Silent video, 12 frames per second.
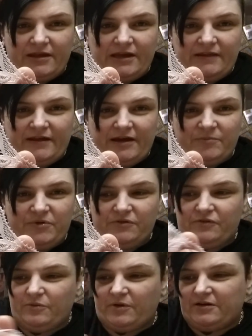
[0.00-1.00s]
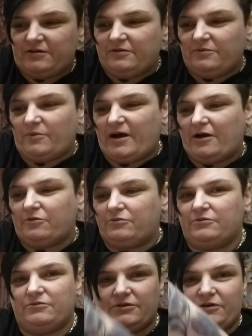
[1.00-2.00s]
and that beautiful one. Wow,
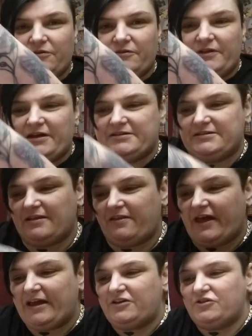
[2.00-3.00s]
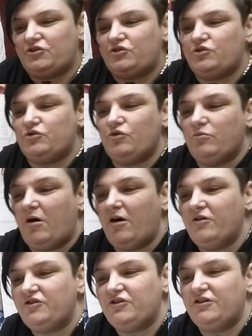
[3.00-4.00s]
got all this. Thank you so
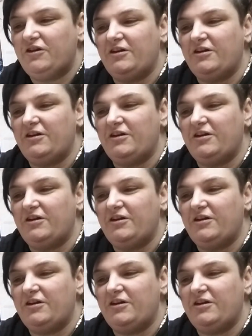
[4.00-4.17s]
much.